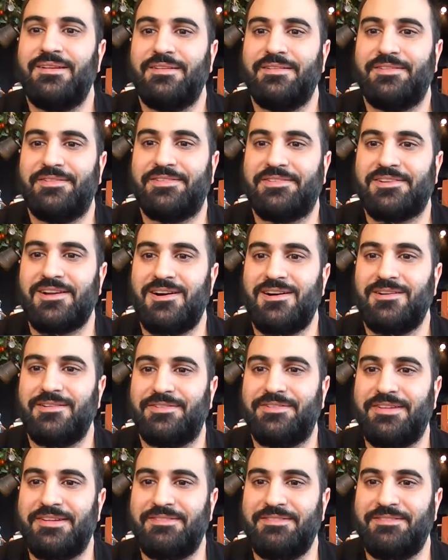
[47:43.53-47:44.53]

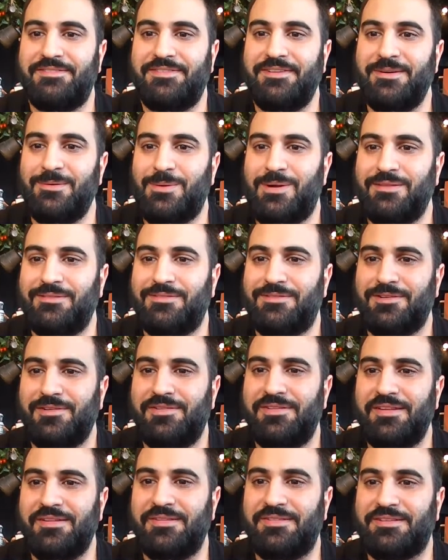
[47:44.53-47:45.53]
Skull7314
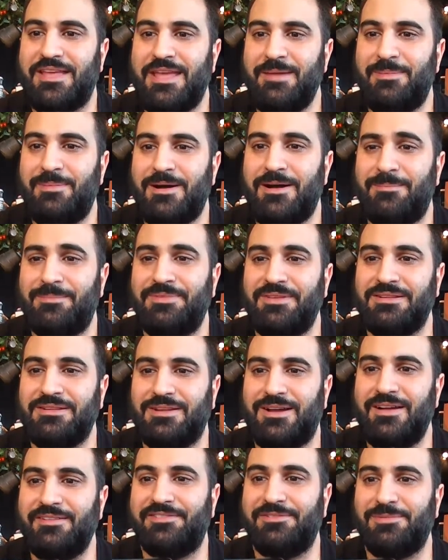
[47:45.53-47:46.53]
says keep up the
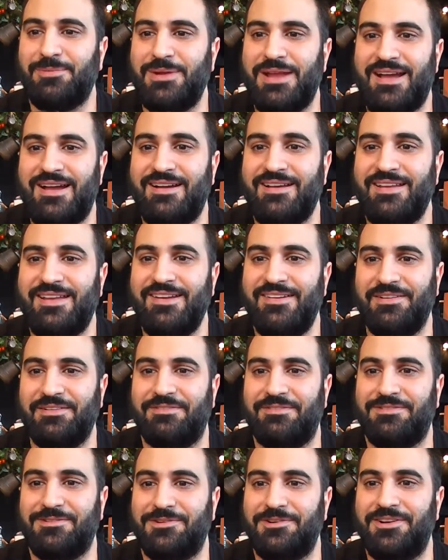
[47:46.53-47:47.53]
lives we out here in
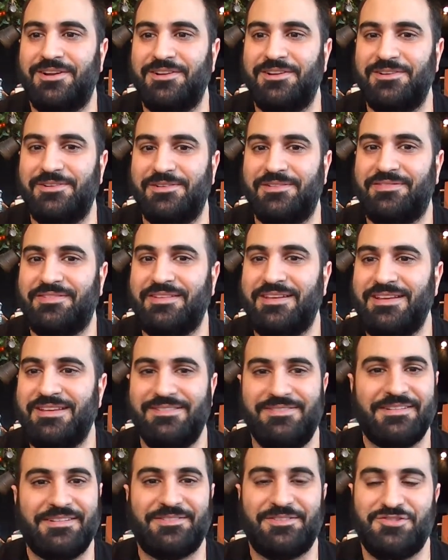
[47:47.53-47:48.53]
Florida, USA.
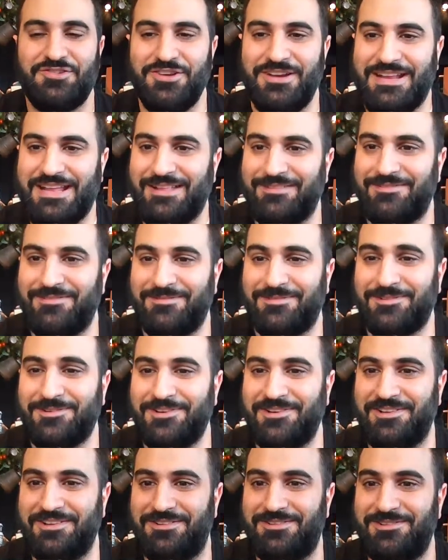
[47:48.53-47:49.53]
Thanks for tuning in from
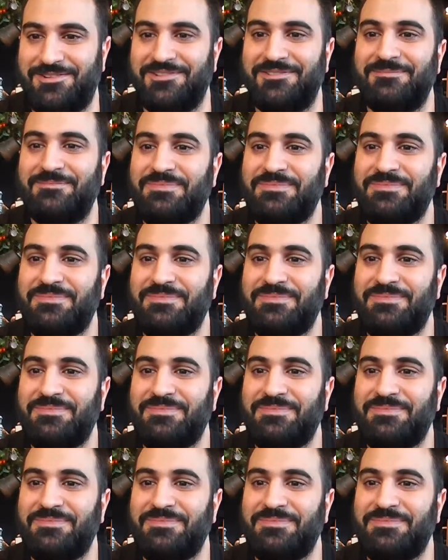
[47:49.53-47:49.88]
Florida too.